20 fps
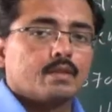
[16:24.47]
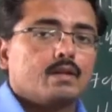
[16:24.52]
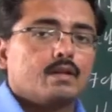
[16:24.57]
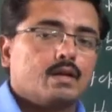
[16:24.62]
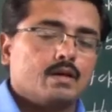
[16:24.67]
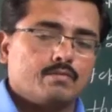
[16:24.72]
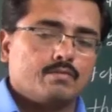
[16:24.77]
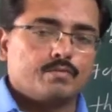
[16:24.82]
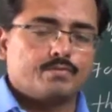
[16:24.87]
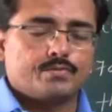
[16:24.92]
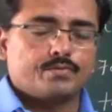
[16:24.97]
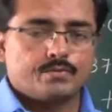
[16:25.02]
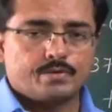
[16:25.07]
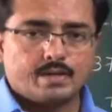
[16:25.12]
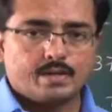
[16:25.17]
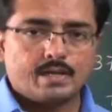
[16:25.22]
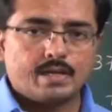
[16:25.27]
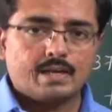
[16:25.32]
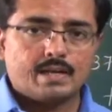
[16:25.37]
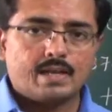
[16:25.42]
Now if you
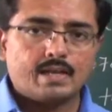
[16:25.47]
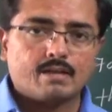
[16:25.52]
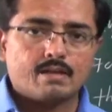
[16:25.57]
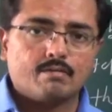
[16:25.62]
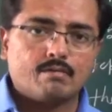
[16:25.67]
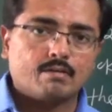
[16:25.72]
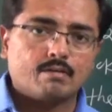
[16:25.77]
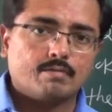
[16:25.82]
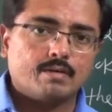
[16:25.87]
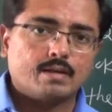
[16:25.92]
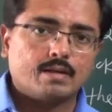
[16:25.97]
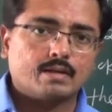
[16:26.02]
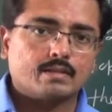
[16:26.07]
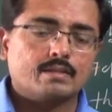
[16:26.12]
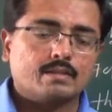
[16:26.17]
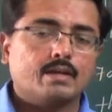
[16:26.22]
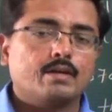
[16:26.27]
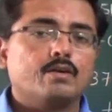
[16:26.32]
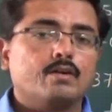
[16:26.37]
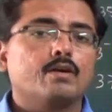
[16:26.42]
really like our work,
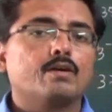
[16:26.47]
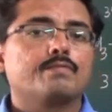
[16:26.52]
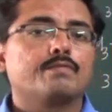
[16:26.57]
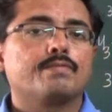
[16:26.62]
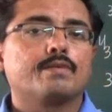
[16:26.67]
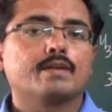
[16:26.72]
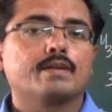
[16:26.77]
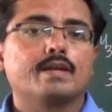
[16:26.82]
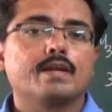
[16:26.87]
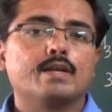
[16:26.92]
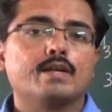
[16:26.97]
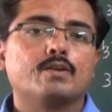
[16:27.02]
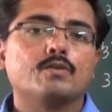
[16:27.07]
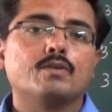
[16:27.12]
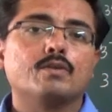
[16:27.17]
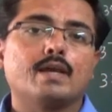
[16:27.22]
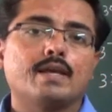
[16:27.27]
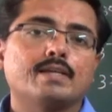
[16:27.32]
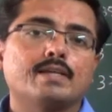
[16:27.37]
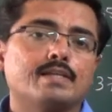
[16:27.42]
then don't forget to
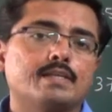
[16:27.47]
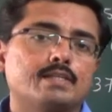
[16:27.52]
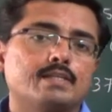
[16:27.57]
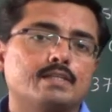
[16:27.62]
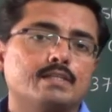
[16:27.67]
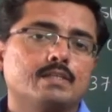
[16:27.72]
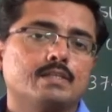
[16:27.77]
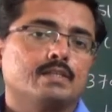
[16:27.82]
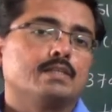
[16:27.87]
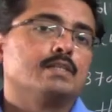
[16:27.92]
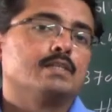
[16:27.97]
like it,